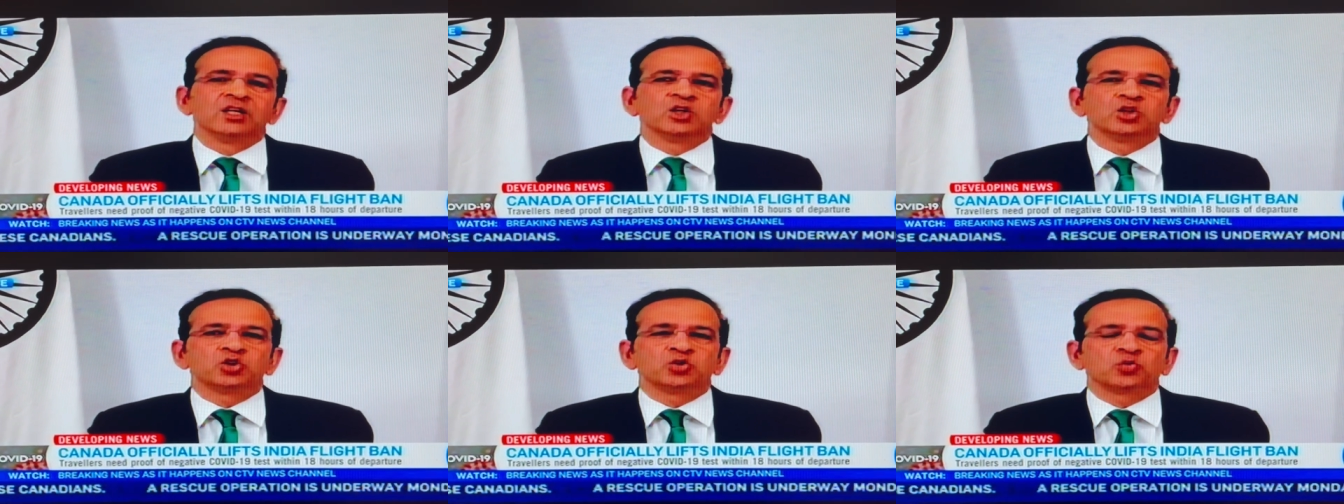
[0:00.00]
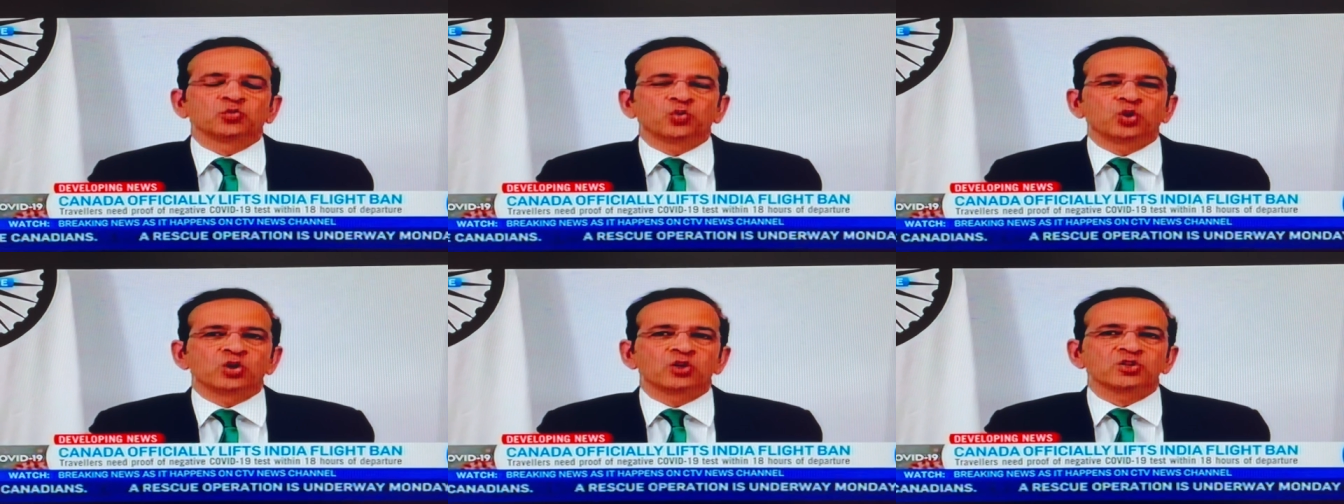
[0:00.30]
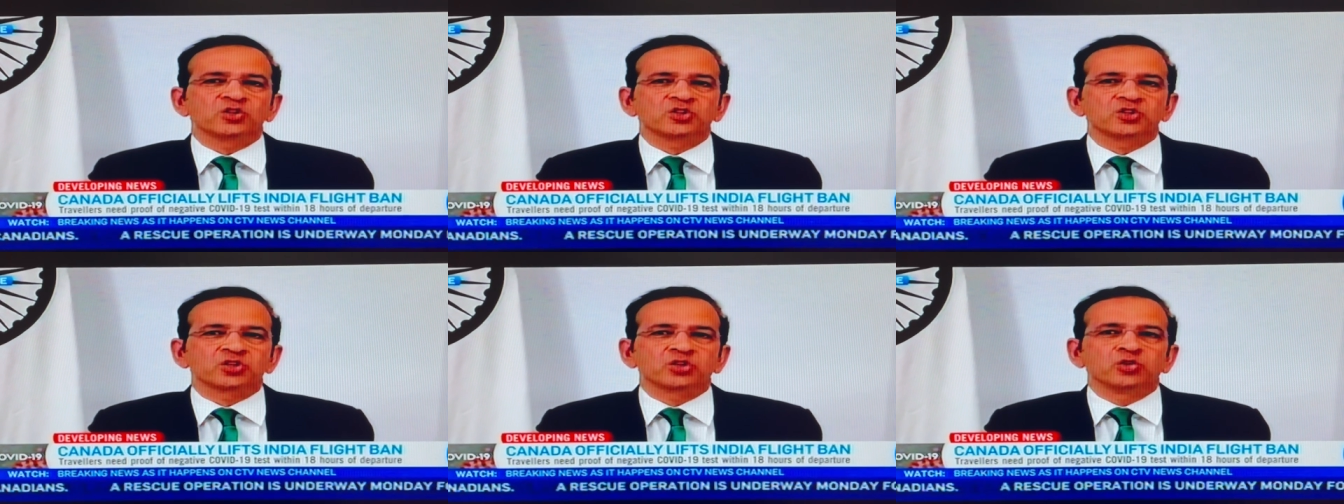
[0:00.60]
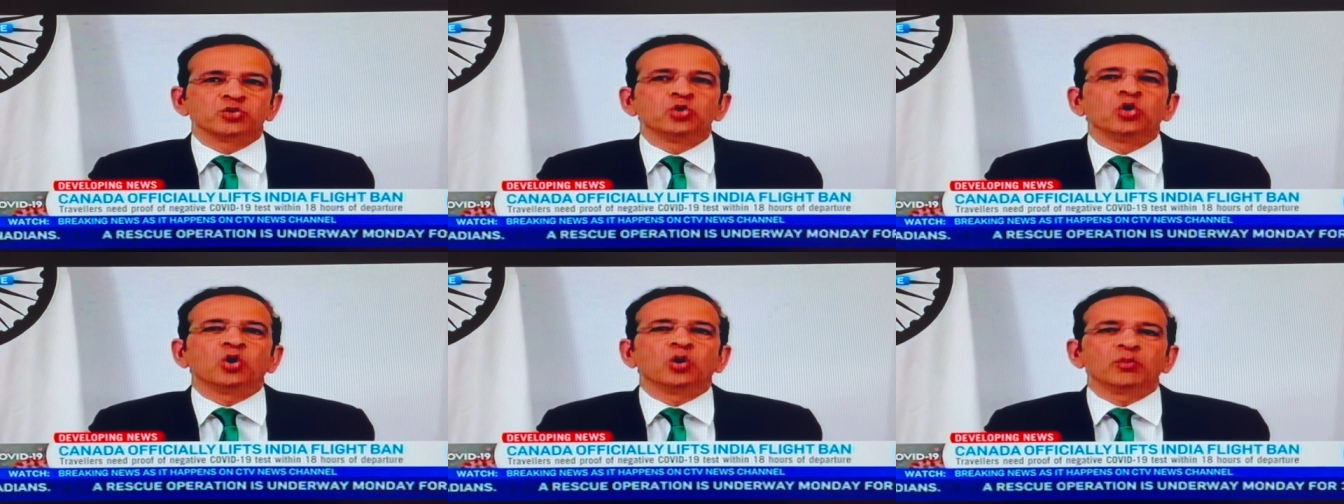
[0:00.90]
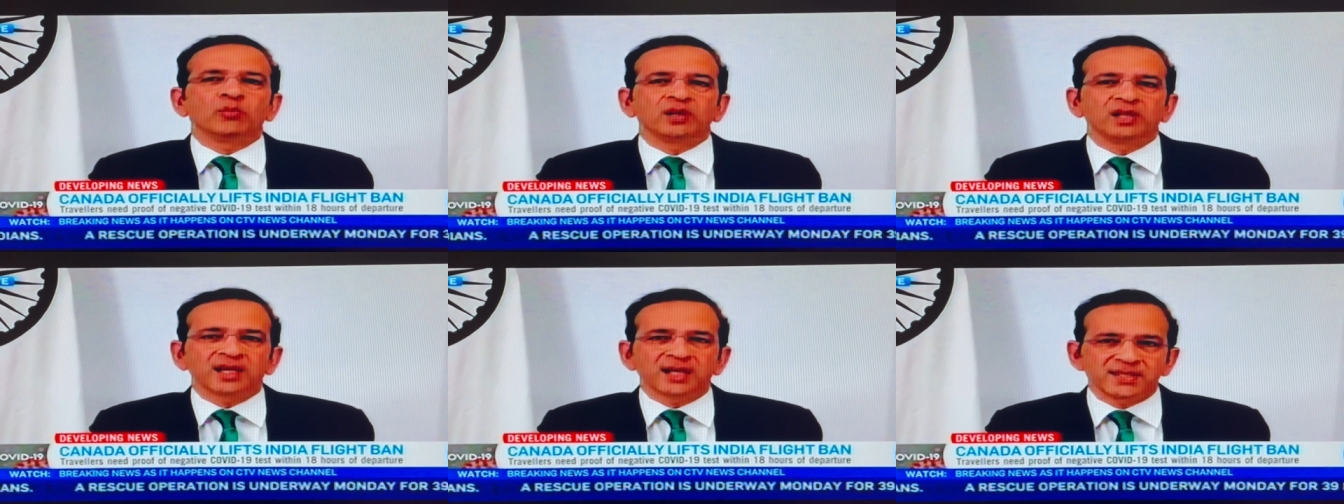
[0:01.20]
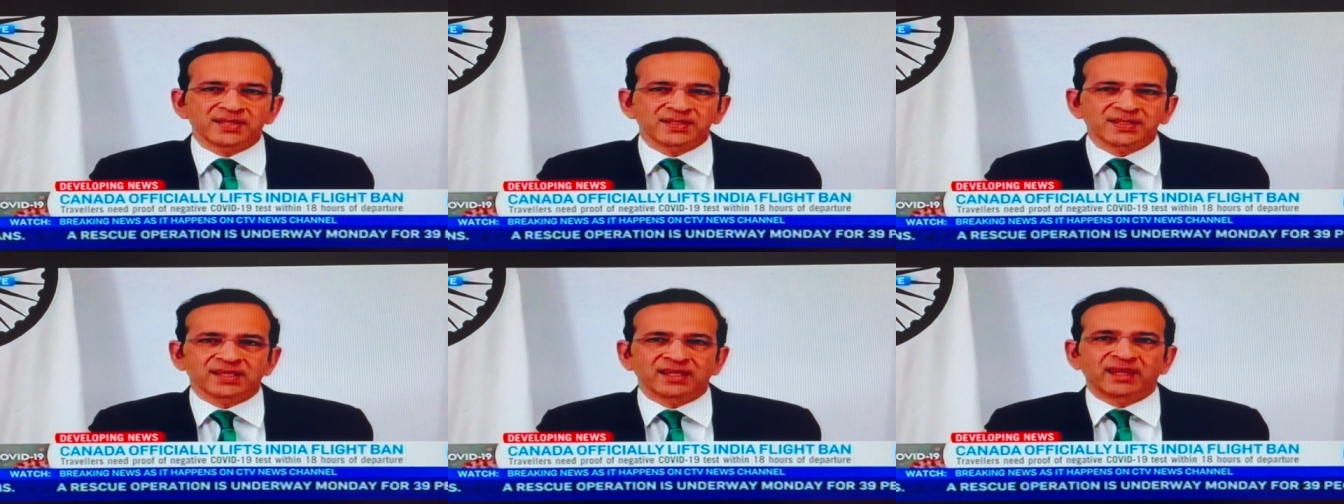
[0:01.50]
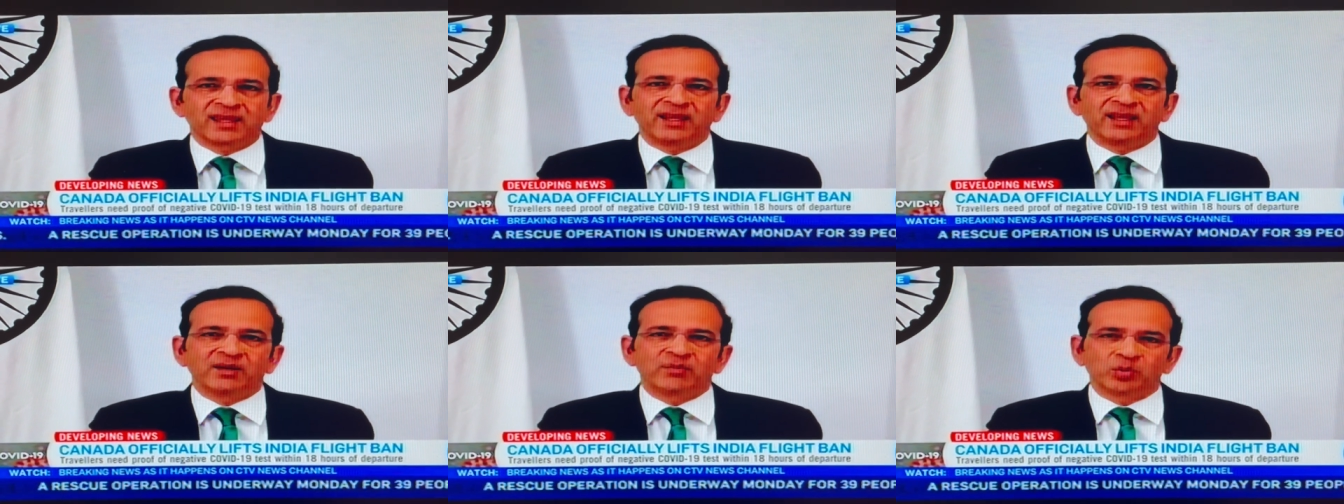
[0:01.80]
towards normalizing
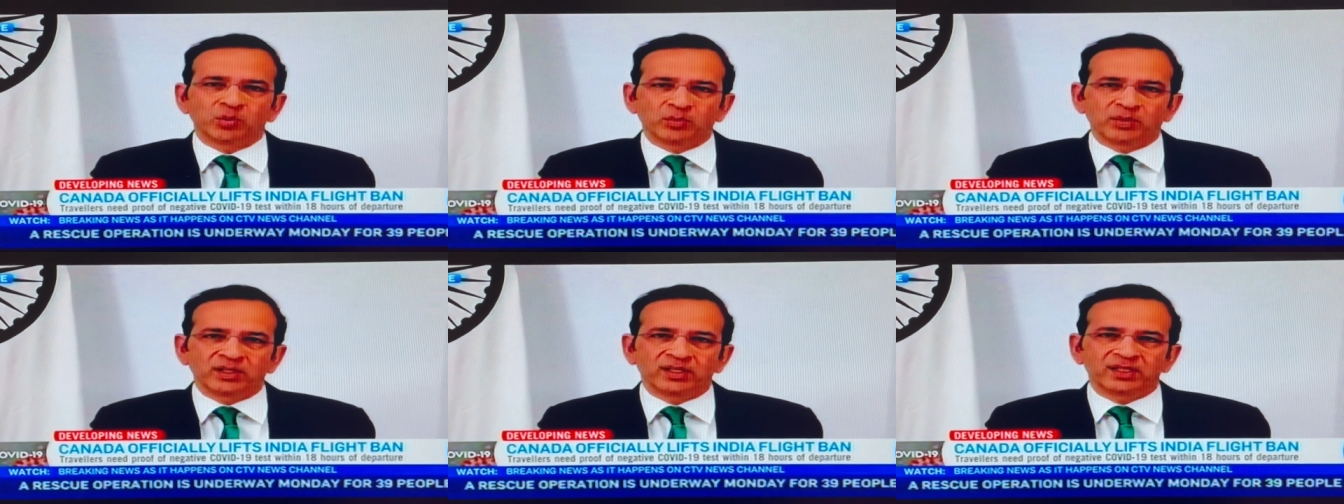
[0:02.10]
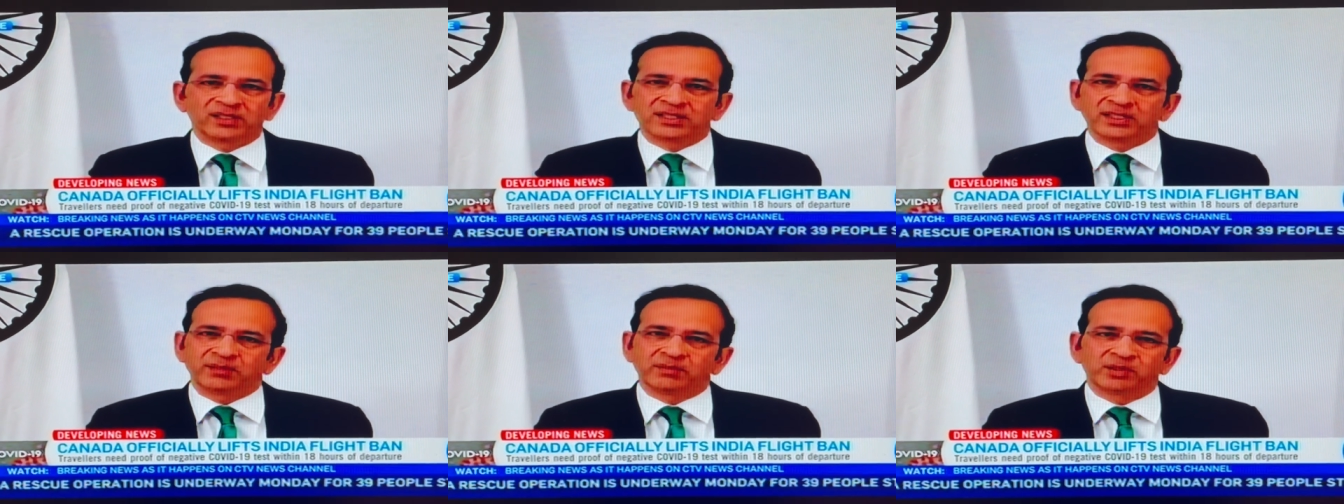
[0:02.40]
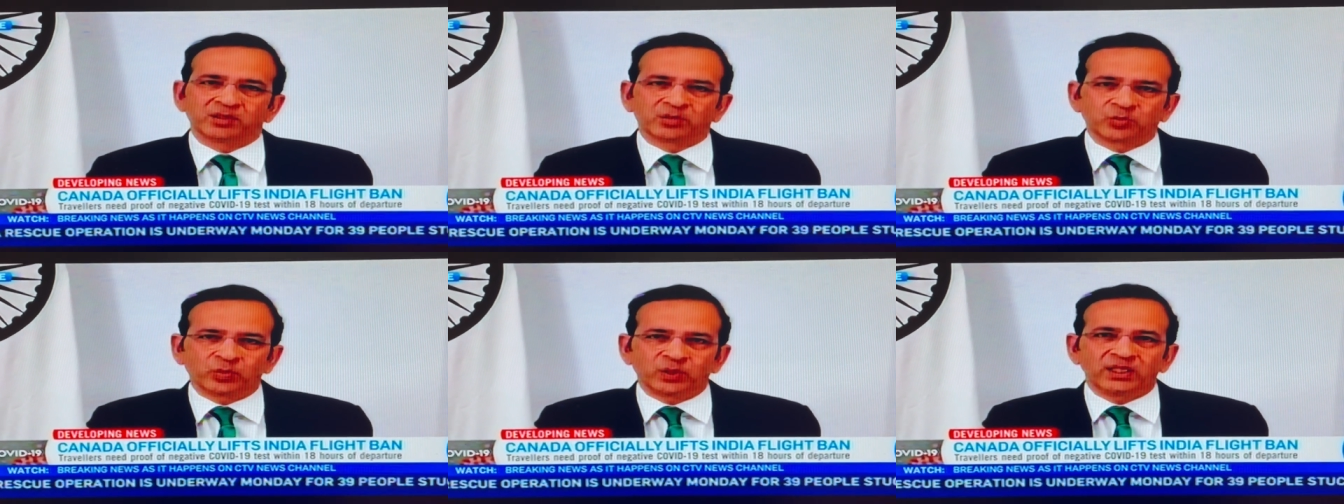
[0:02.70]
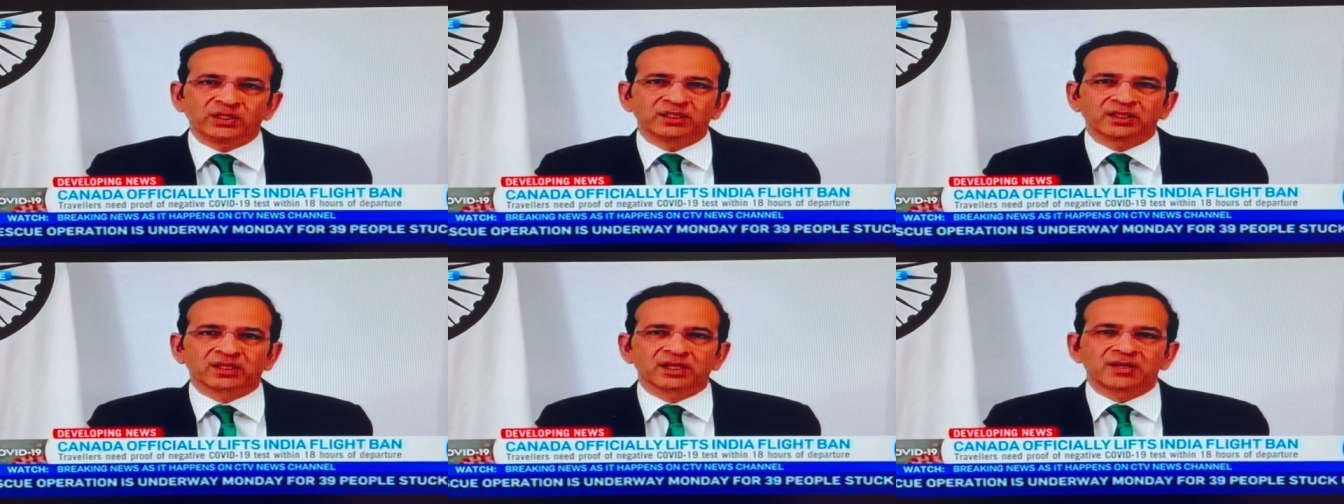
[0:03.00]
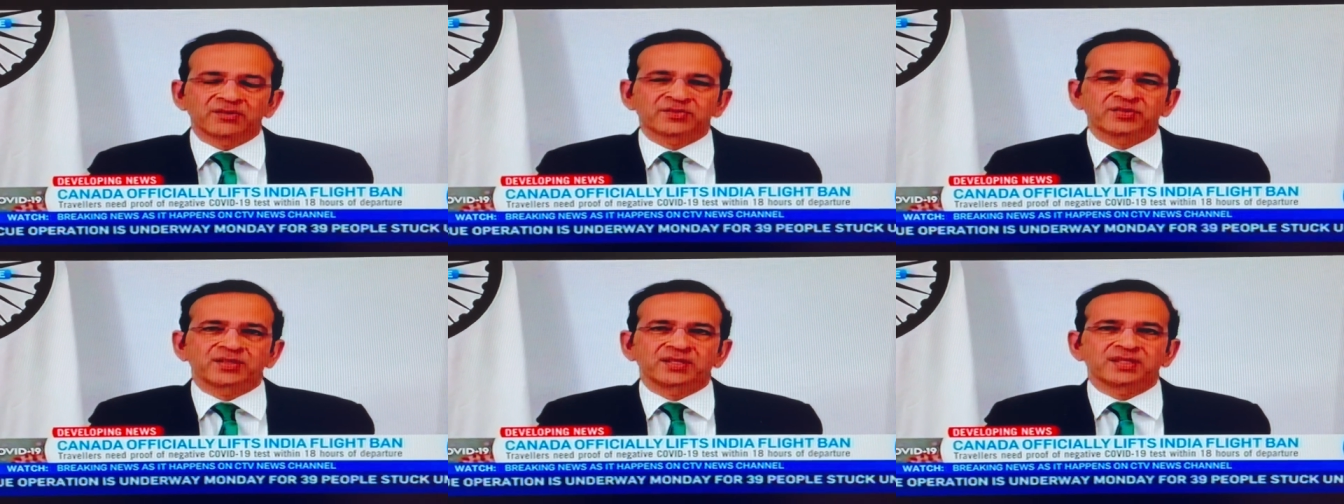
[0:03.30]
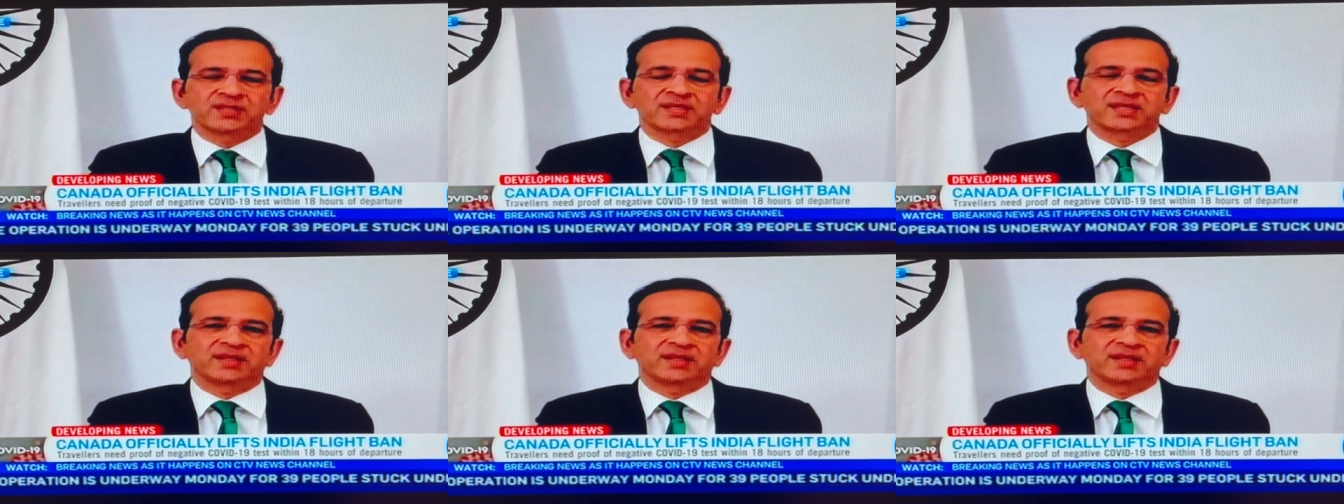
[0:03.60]
air mobility between the countries,